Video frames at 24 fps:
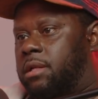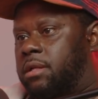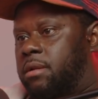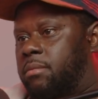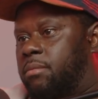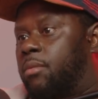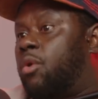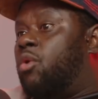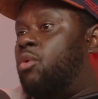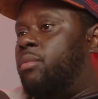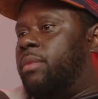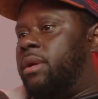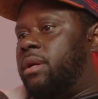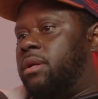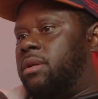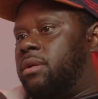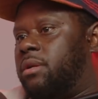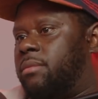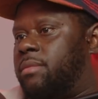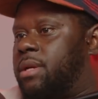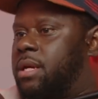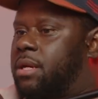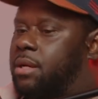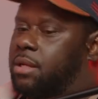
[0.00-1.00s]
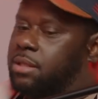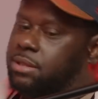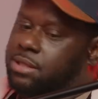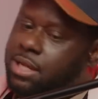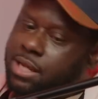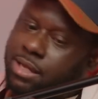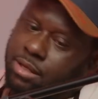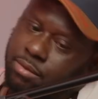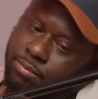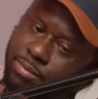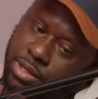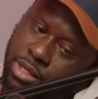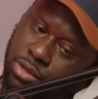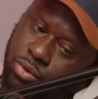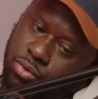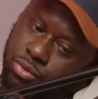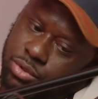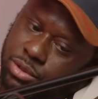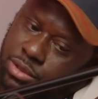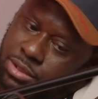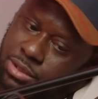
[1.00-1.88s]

the moment. I mean, because like me losing